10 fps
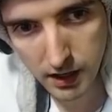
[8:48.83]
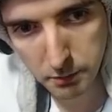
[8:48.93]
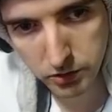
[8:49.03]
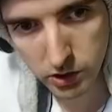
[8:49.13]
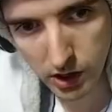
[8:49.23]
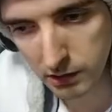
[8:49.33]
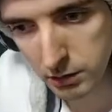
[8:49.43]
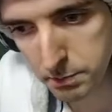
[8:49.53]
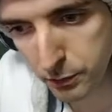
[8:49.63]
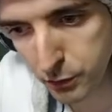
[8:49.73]
So I
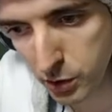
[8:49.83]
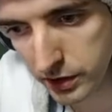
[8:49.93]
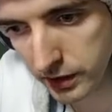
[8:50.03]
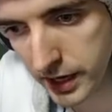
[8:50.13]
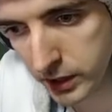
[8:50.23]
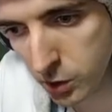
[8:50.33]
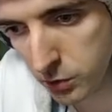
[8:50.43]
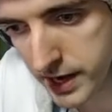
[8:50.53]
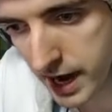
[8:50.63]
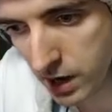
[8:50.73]
would prefer to like go
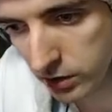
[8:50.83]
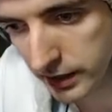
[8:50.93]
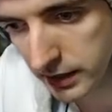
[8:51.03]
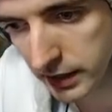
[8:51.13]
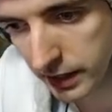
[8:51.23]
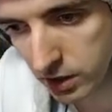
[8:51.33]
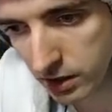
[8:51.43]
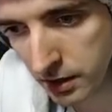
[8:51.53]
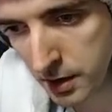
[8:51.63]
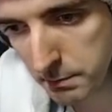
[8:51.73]
down and clear,